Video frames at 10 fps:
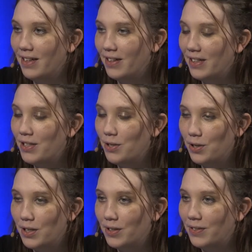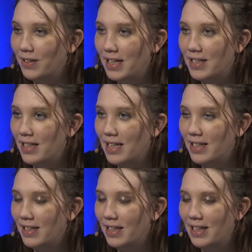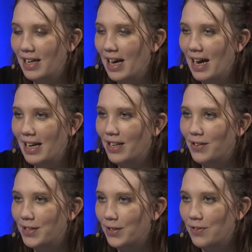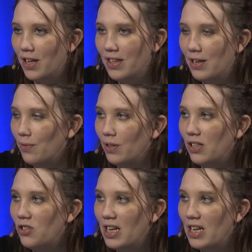No, that's true. I know. So nothing really